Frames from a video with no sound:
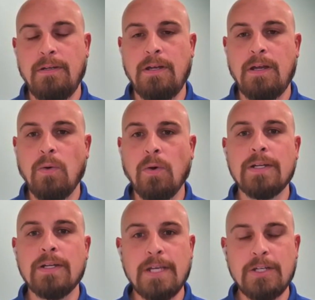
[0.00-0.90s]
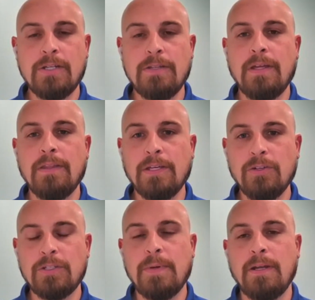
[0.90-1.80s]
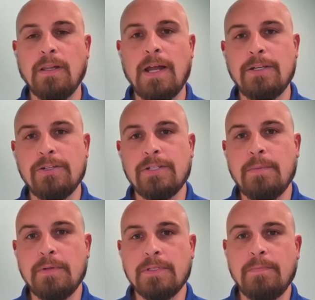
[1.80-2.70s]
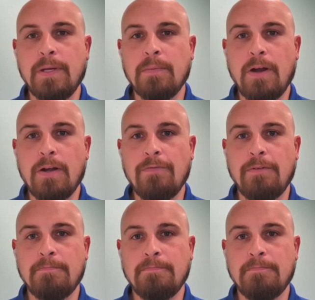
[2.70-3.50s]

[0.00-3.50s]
organization that you're spending a lot of your time as being a part of?